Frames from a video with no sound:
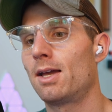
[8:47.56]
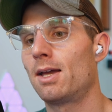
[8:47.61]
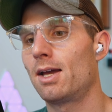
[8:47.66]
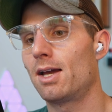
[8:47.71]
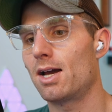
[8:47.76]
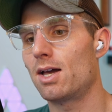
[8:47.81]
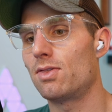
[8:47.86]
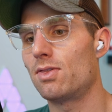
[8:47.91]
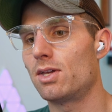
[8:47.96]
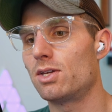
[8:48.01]

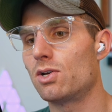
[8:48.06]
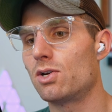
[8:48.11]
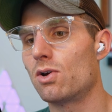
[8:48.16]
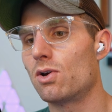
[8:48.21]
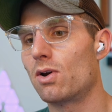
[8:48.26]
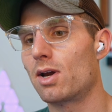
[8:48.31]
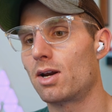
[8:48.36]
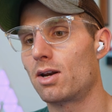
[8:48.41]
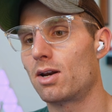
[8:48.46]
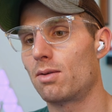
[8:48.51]
And then you
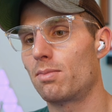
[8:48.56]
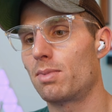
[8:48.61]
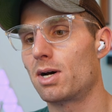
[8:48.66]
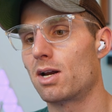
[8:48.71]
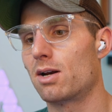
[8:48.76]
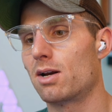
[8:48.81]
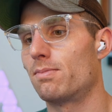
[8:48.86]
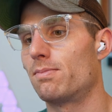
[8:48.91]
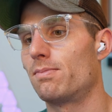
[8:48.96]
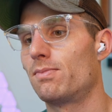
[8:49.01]
go down in the
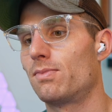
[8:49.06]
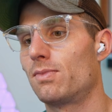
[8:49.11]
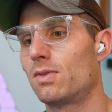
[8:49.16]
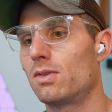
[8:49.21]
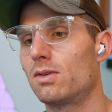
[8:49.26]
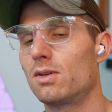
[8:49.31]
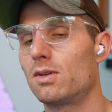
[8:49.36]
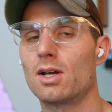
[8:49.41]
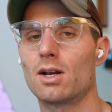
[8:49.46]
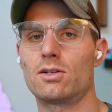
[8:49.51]
bottom,
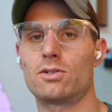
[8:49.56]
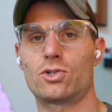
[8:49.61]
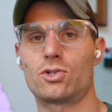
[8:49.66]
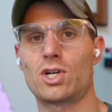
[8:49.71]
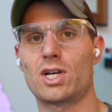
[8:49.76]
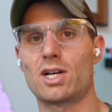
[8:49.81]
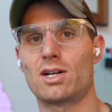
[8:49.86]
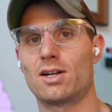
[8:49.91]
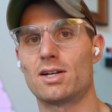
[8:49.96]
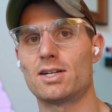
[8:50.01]
you get a little
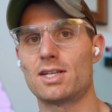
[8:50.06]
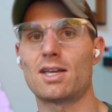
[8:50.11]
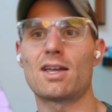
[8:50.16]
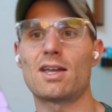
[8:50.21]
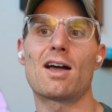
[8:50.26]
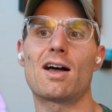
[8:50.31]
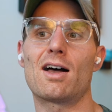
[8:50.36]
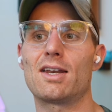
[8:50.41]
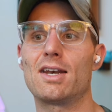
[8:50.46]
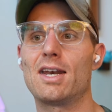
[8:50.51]
channel
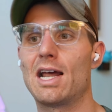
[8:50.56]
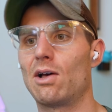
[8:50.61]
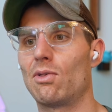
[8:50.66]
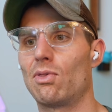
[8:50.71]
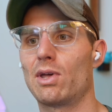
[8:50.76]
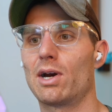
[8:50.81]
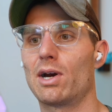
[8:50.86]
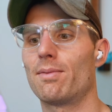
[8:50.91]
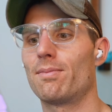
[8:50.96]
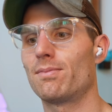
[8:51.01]
ID hiding
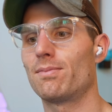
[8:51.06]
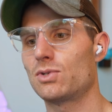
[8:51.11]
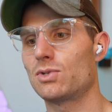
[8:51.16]
out there.